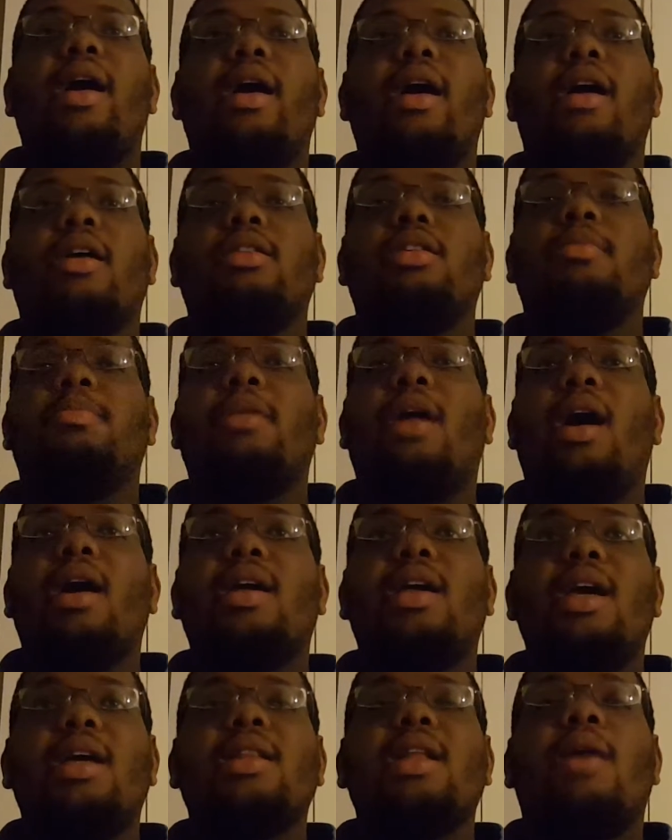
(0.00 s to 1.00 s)
or the block
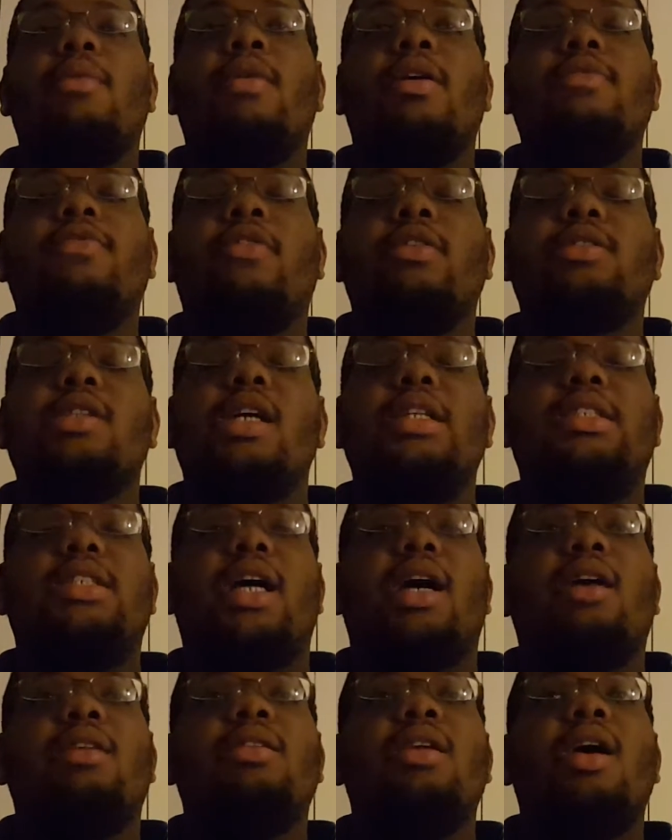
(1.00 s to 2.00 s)
kick that went for a
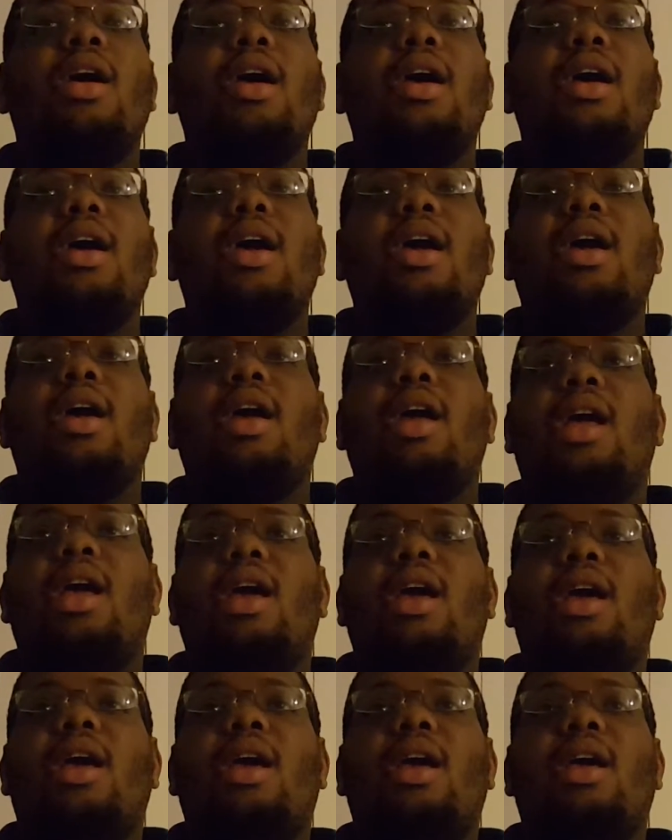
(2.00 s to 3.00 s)
touchdown,
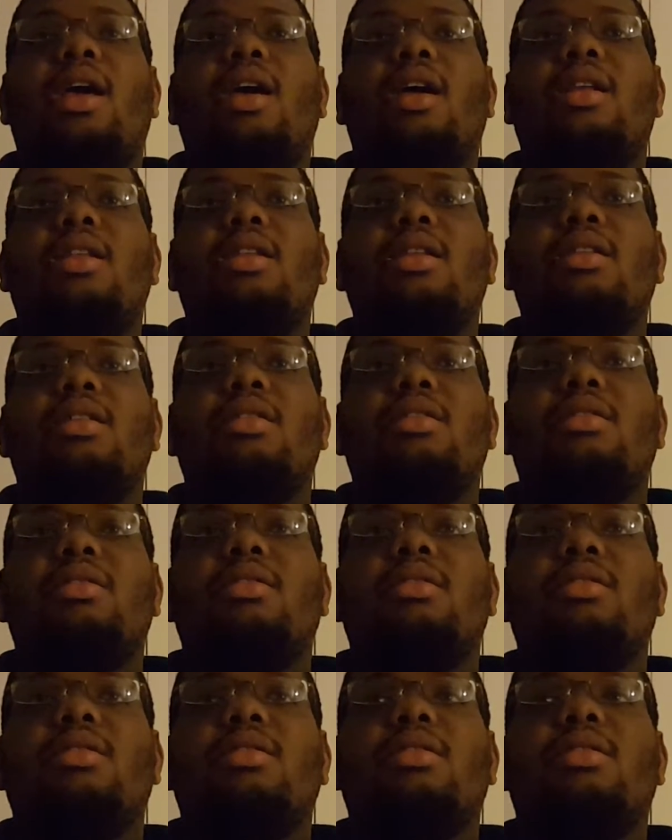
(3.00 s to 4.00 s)
and
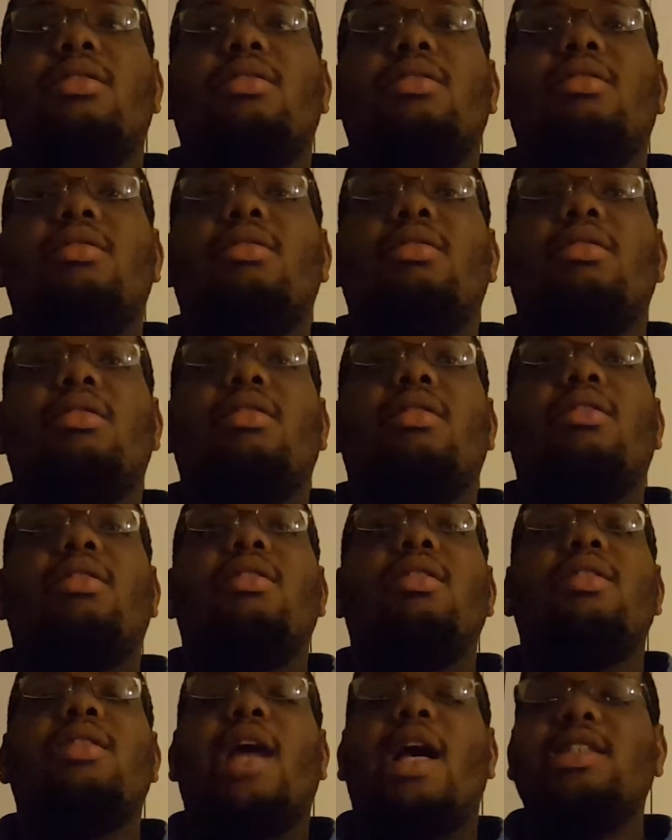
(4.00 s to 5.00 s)

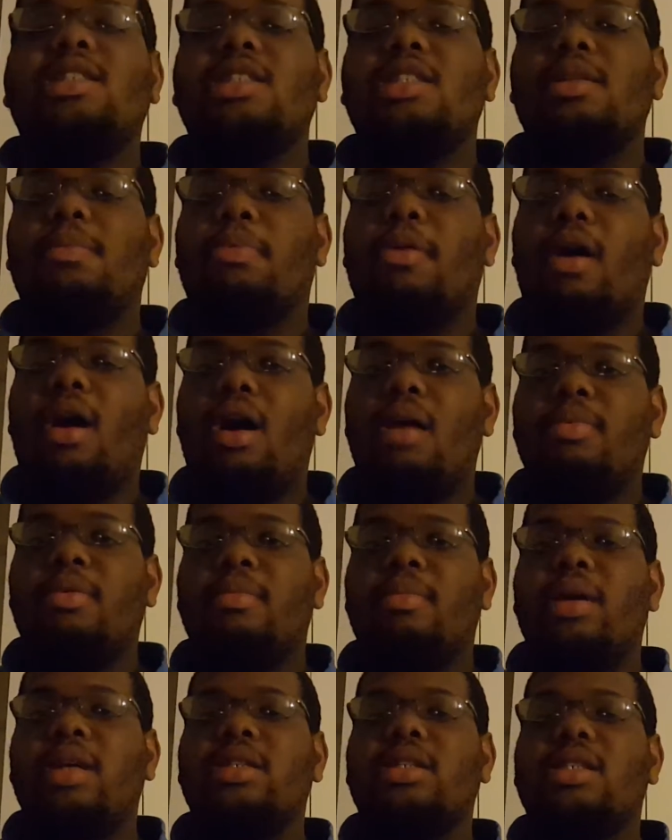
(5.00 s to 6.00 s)
that's just a
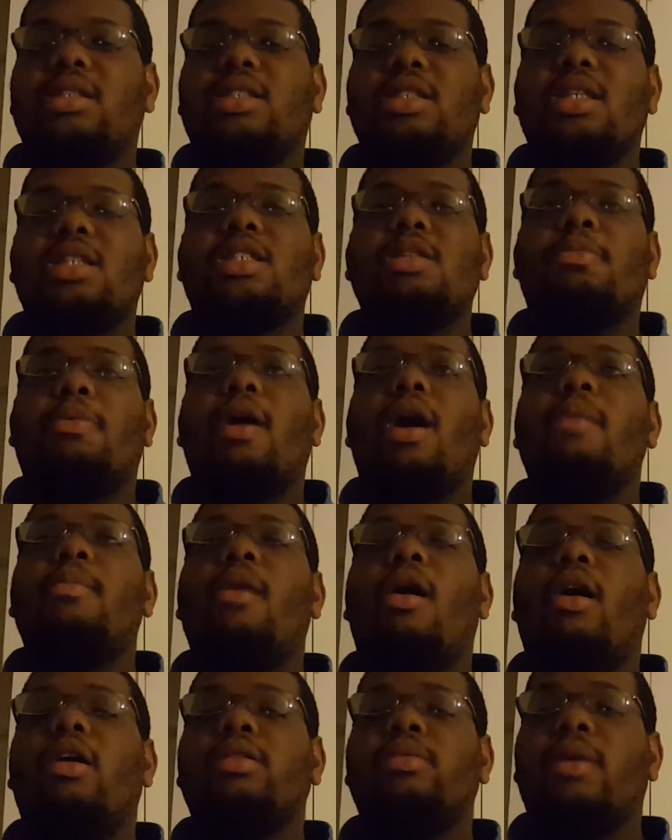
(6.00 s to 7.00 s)
problem. It's a problem
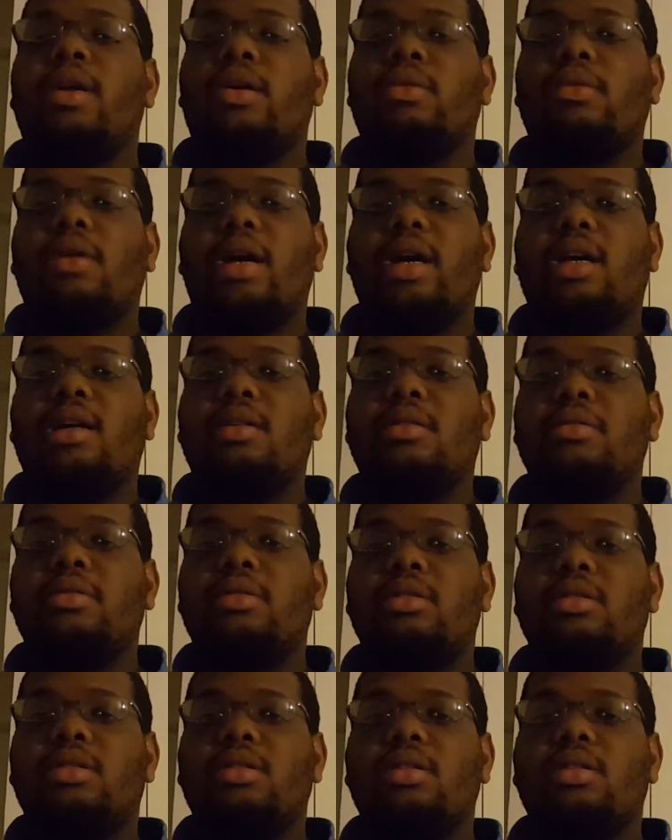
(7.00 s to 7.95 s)
all the way around.